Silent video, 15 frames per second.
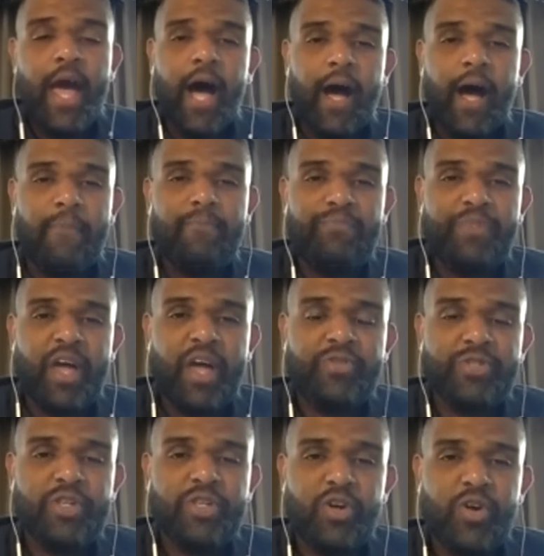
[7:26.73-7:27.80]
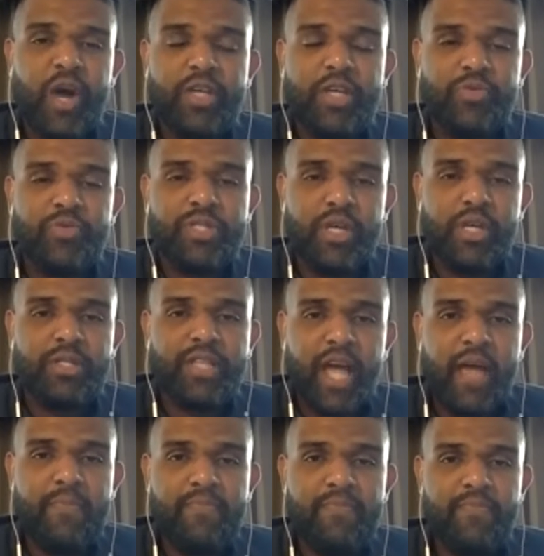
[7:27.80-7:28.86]
And so as a result,
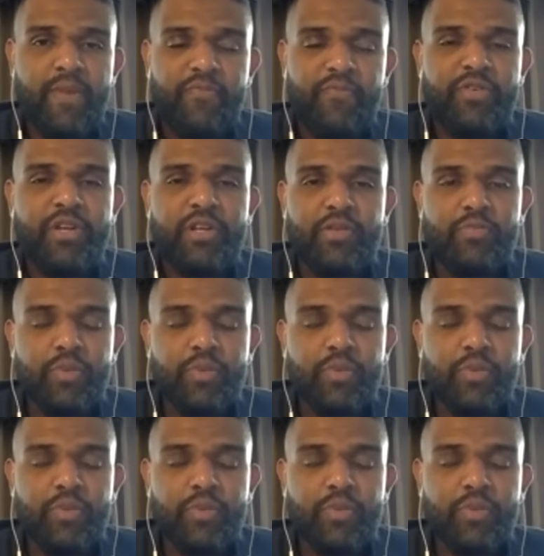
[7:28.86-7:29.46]
I'm very,